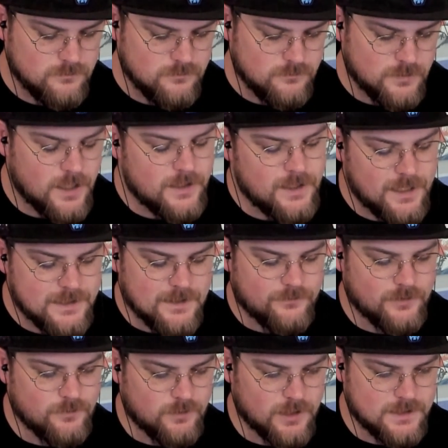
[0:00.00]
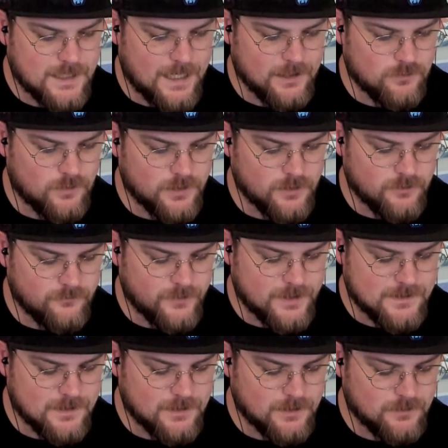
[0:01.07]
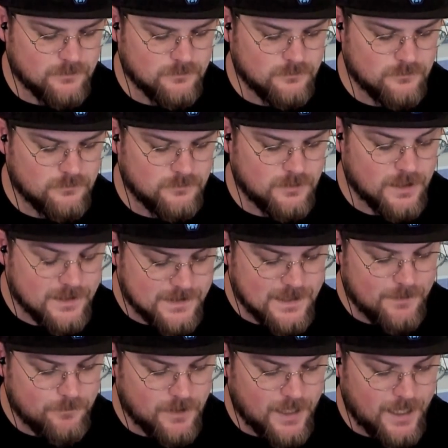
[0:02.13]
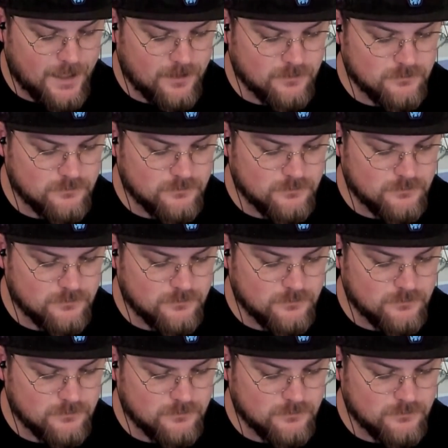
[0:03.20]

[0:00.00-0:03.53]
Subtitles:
Now, I think I definitely want to attack the one they're invested in. Except that...